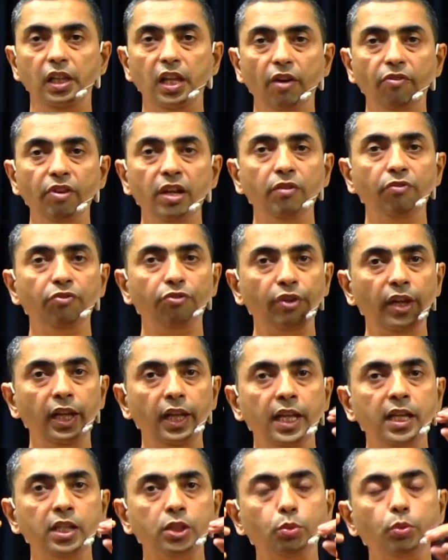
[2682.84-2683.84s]
loving
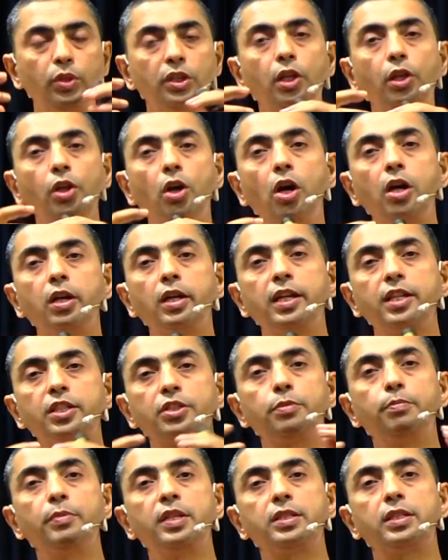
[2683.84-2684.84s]
feelings with the Lord,
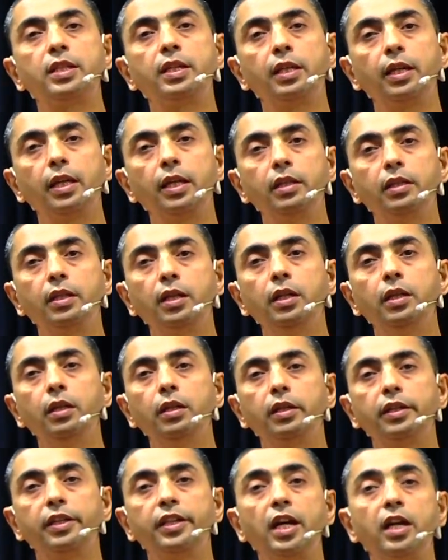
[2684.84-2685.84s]
is missing in
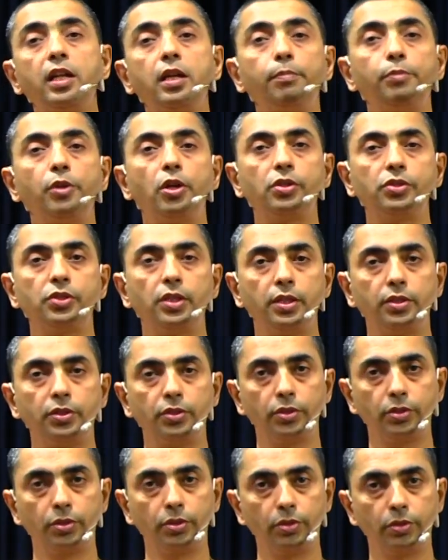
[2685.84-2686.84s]
the jnana
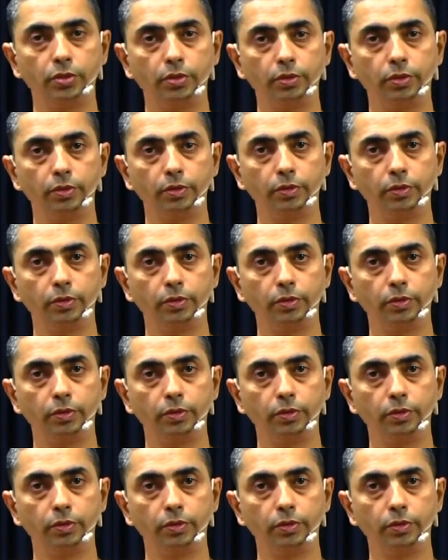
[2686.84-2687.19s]
process.